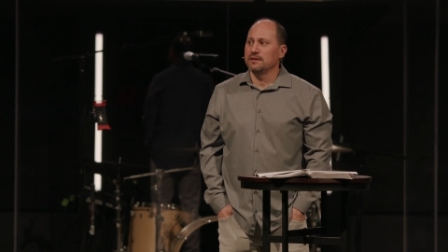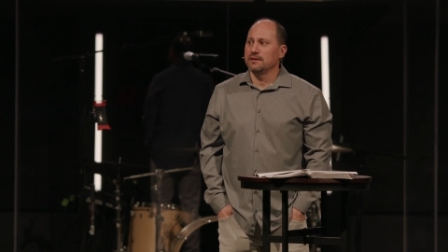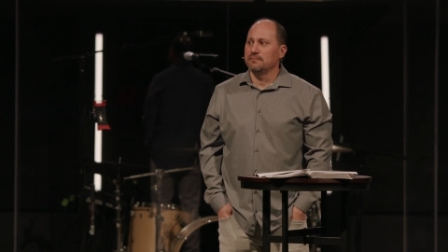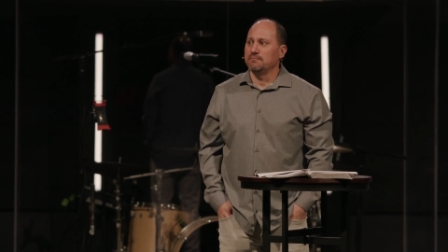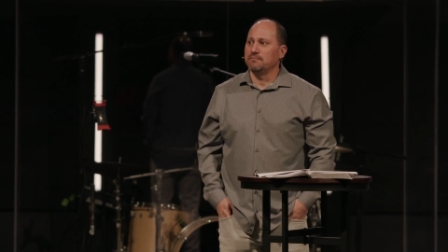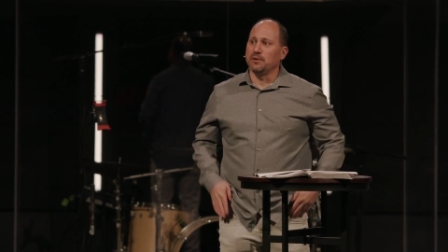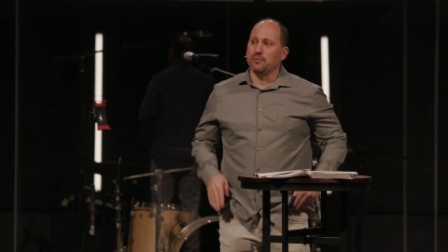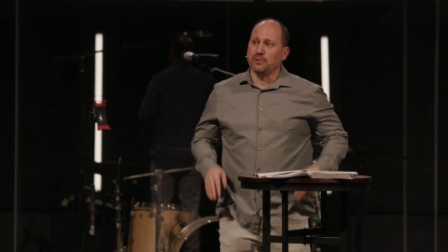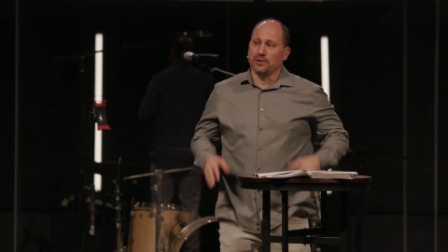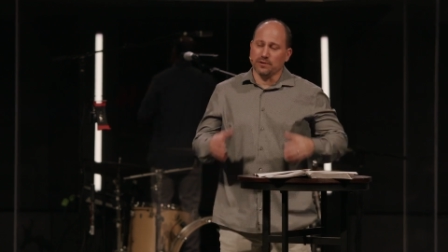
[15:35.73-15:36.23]

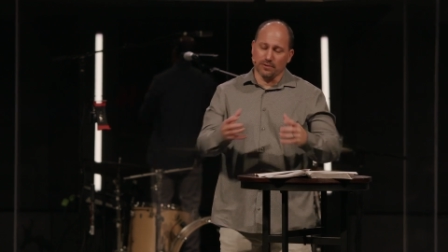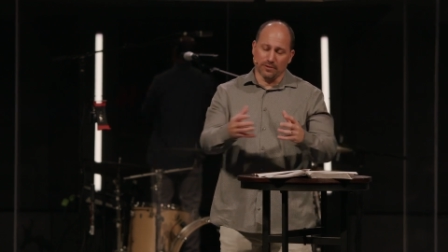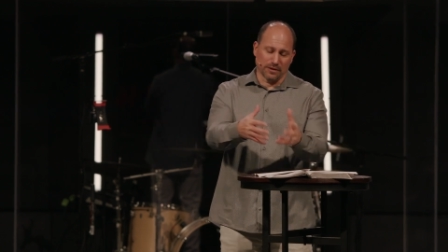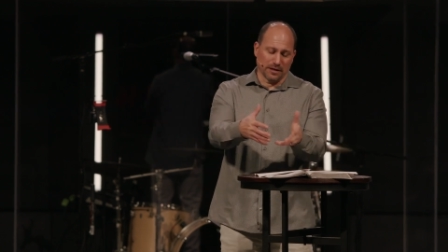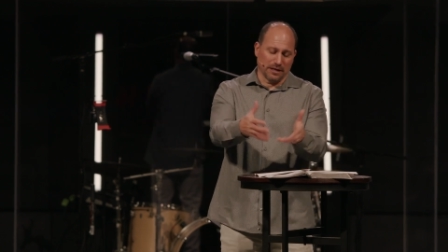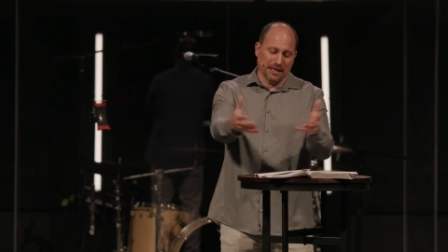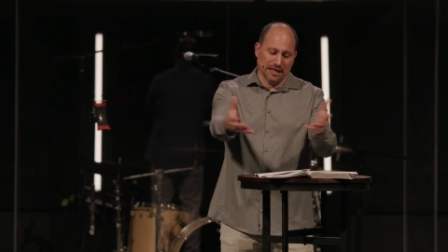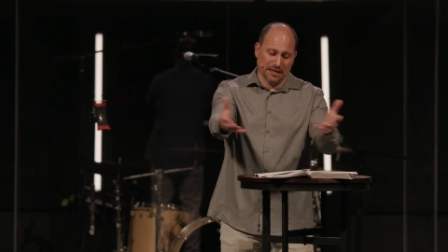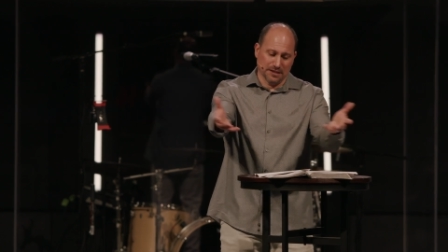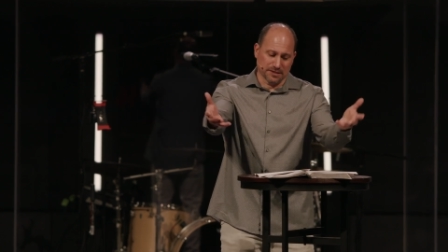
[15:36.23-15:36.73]
May we learn a
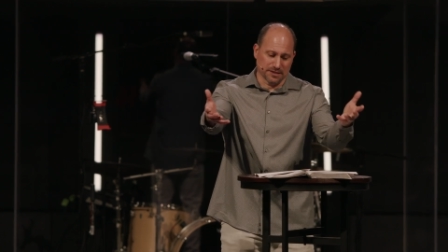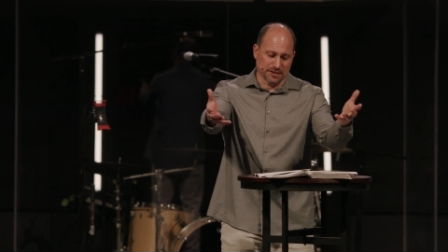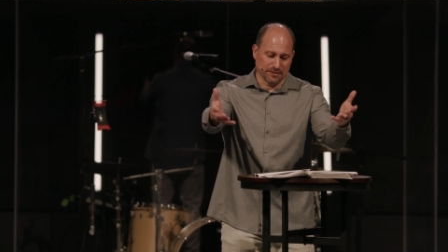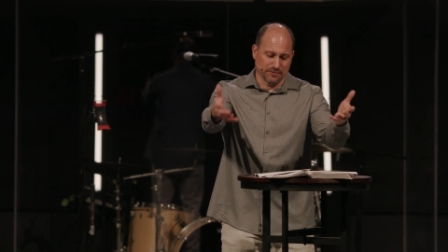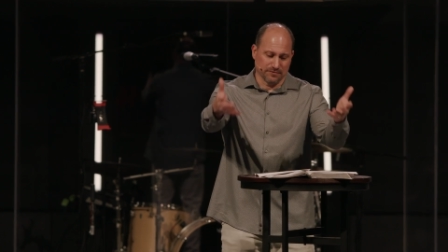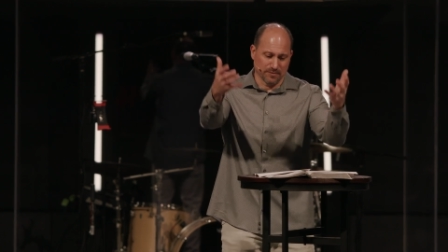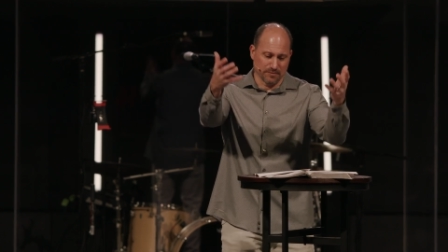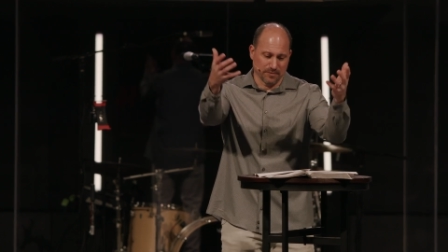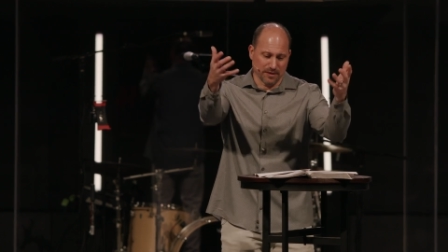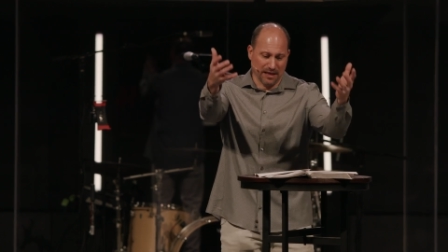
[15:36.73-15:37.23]
lesson
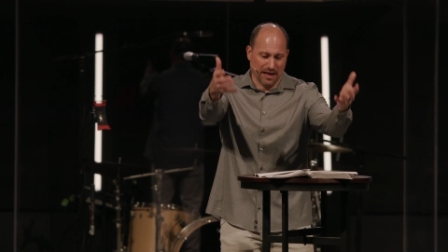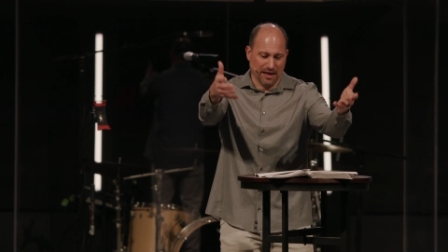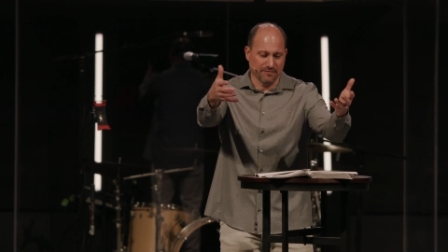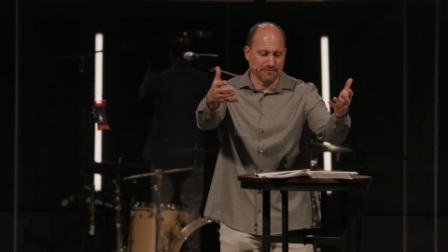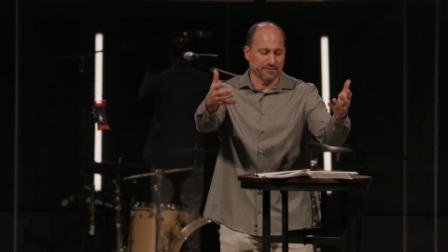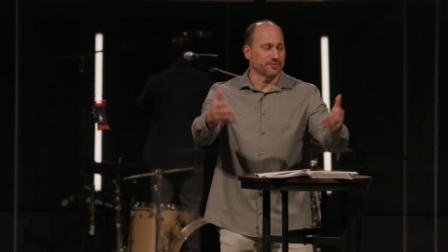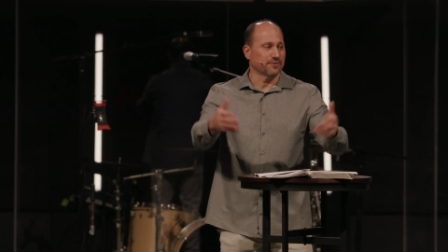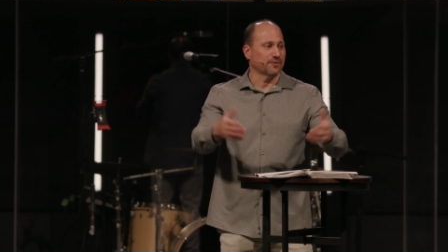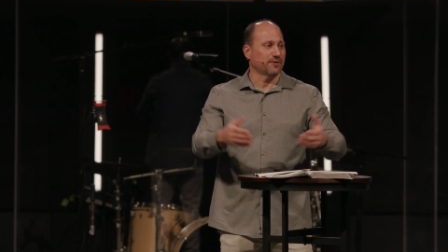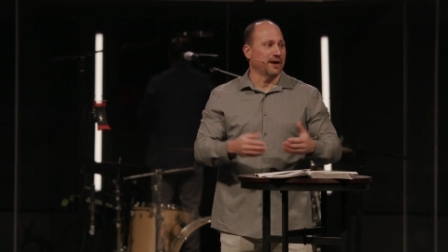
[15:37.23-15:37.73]
from the life
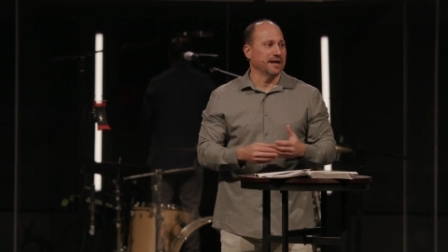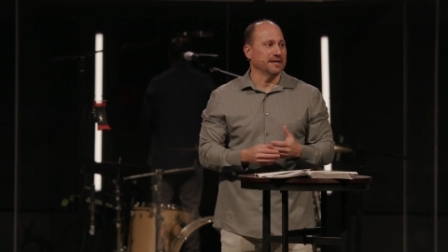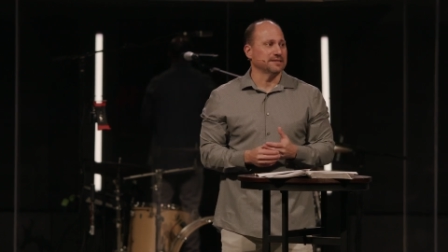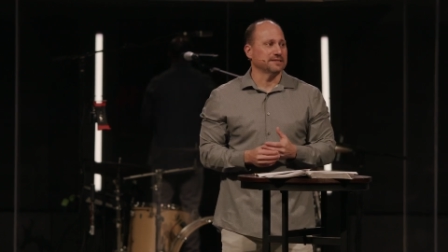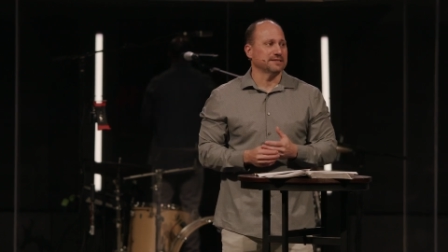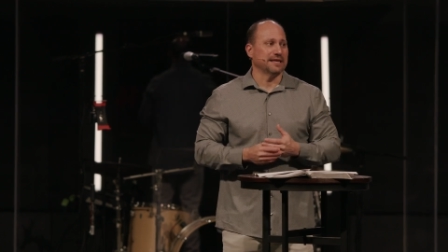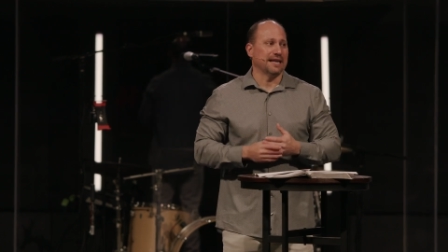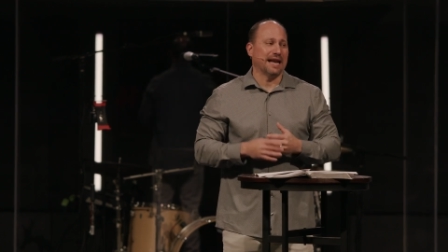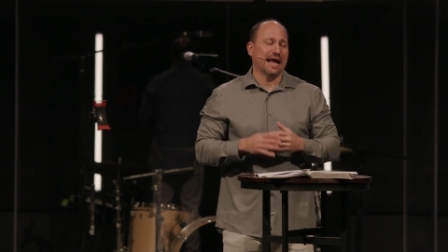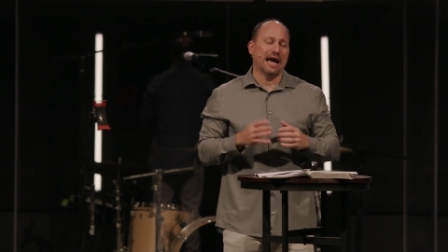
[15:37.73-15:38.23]
of
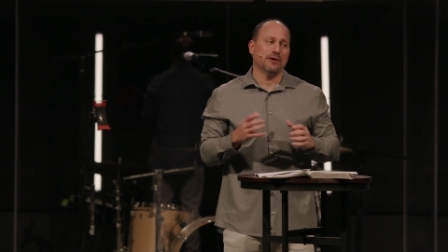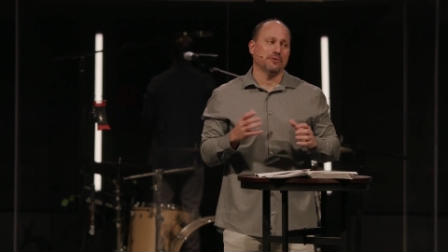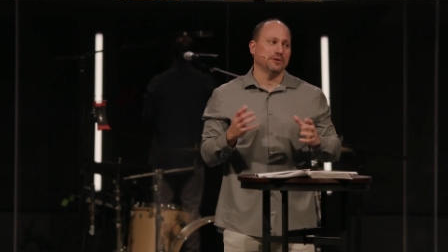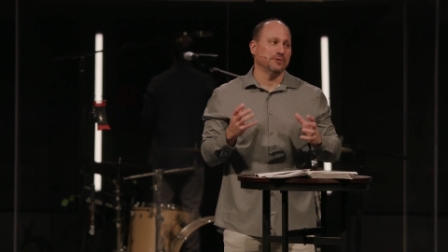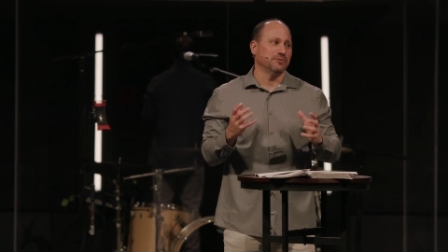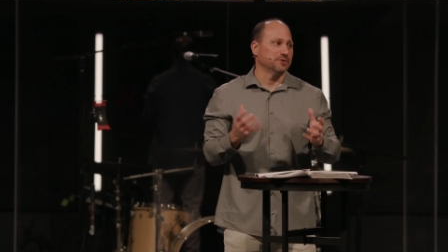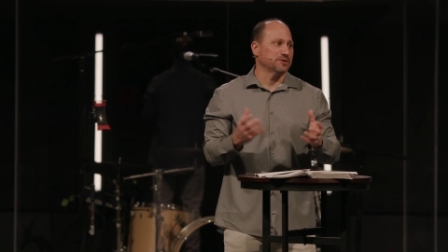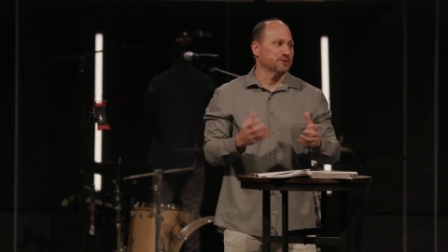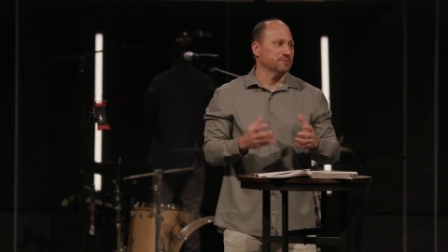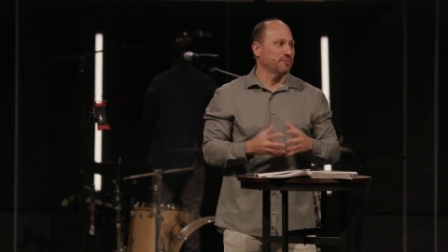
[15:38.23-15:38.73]
Christ that how he
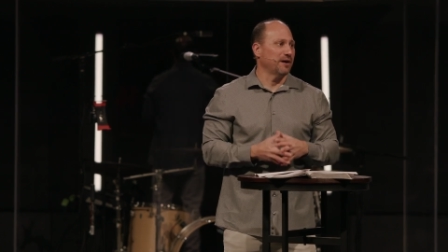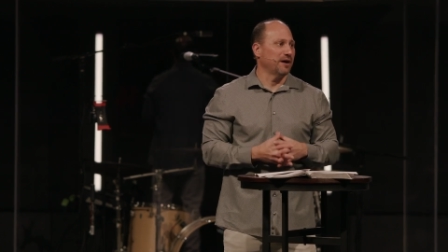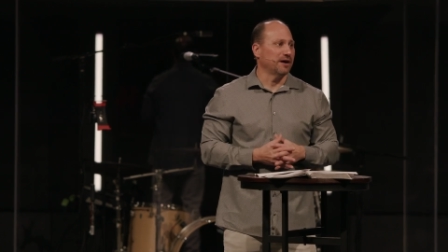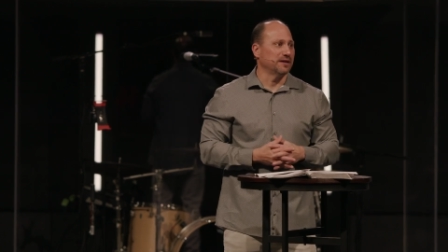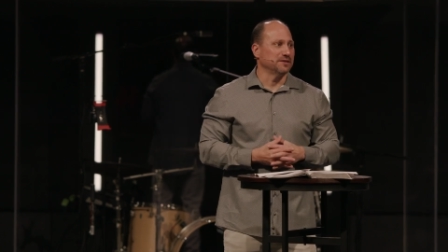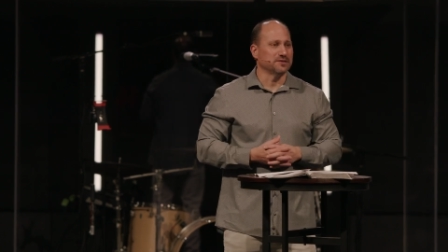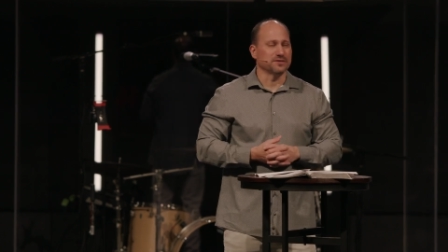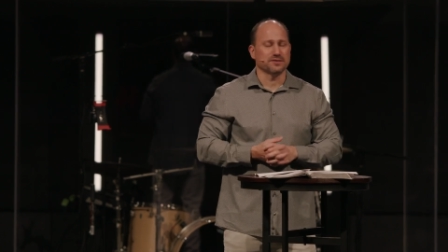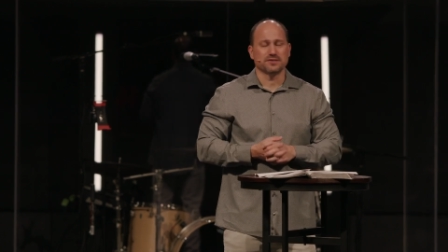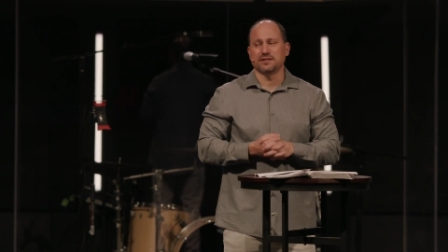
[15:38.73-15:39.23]

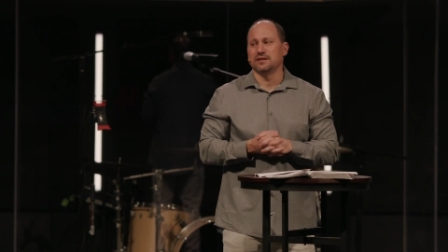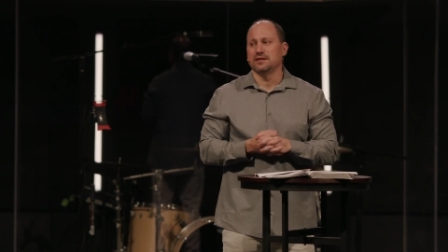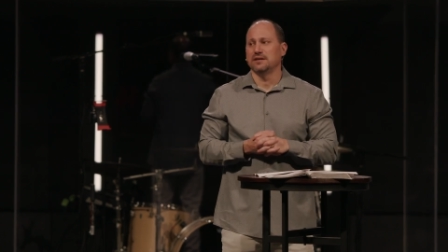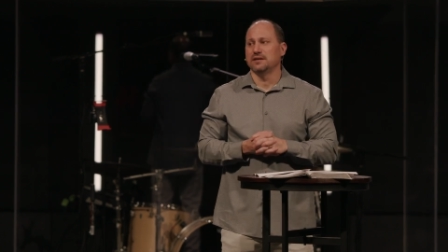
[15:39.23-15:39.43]
responds